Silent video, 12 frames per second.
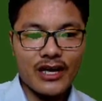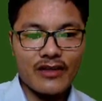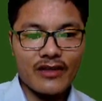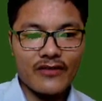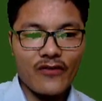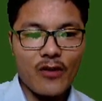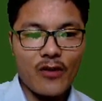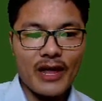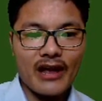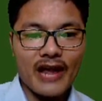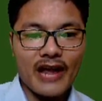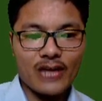forming a
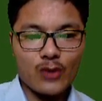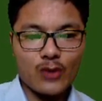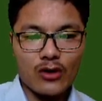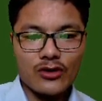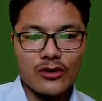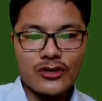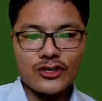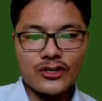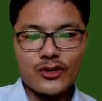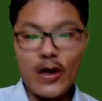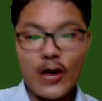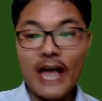network.
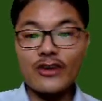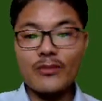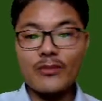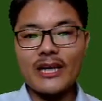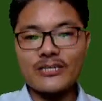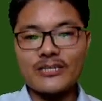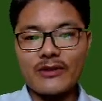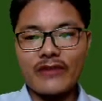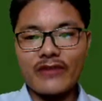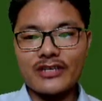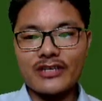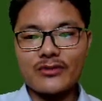So endoplasmic
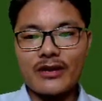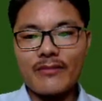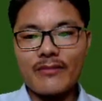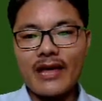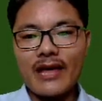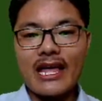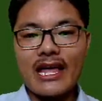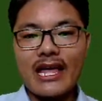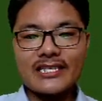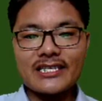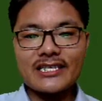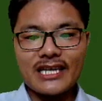reticulum
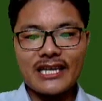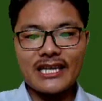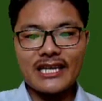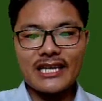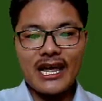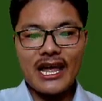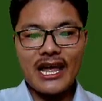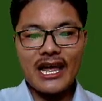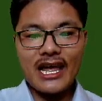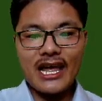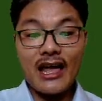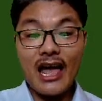is
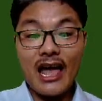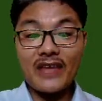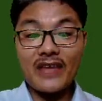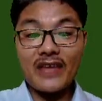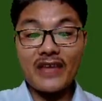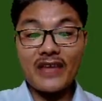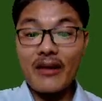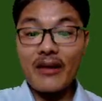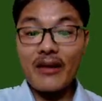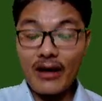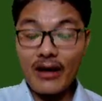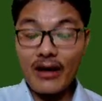having
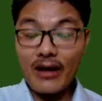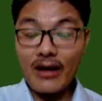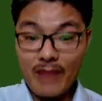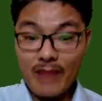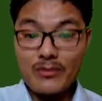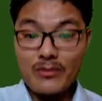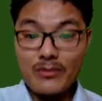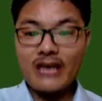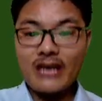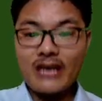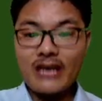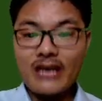membrane,
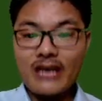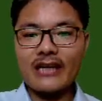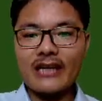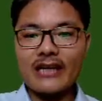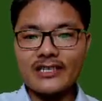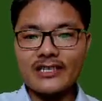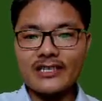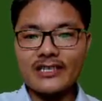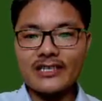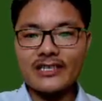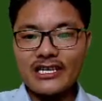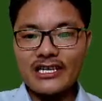and these are
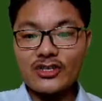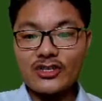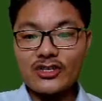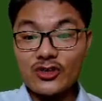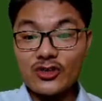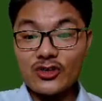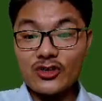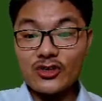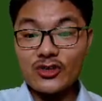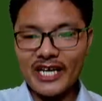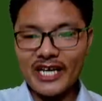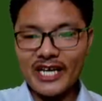tiny
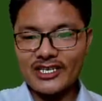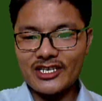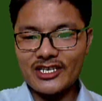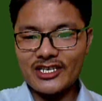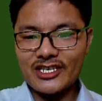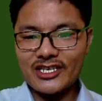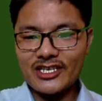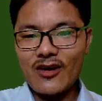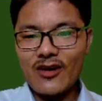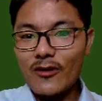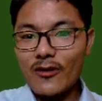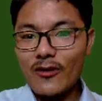tube-like structures,
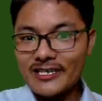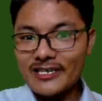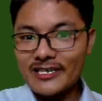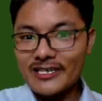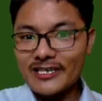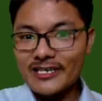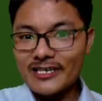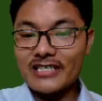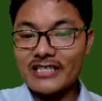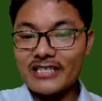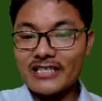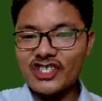or these appears
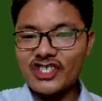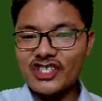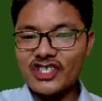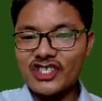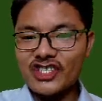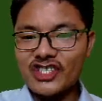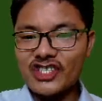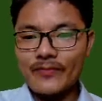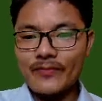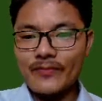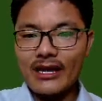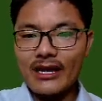like sheets
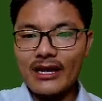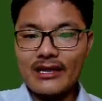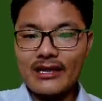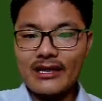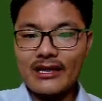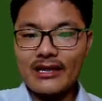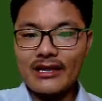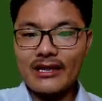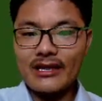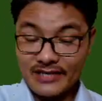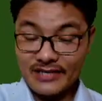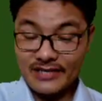in the
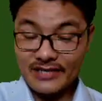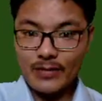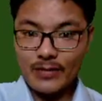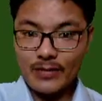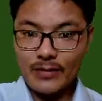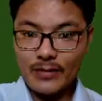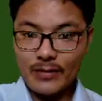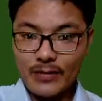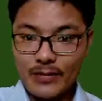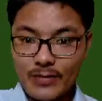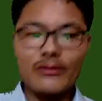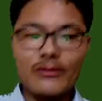cytoplasm
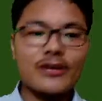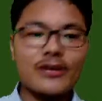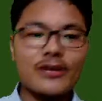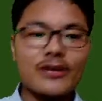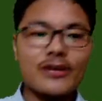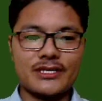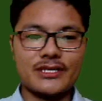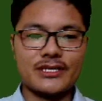around the nucleus.